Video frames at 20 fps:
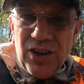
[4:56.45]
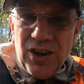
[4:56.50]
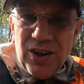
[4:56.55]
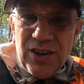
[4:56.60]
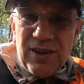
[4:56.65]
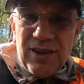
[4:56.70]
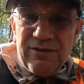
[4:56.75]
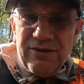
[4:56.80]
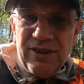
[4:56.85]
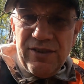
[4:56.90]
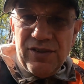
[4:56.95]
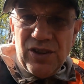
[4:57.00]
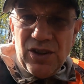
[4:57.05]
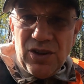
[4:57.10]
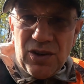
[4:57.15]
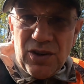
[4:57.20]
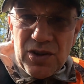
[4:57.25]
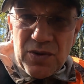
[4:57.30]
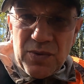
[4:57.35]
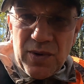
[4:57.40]
150
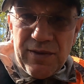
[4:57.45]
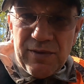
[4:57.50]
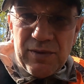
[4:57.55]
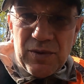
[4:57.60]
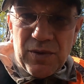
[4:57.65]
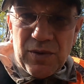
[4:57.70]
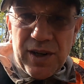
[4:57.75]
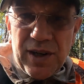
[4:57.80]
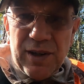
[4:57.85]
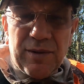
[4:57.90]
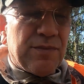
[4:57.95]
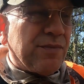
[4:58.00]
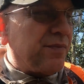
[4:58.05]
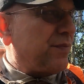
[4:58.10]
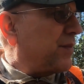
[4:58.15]
yards away from the ramp.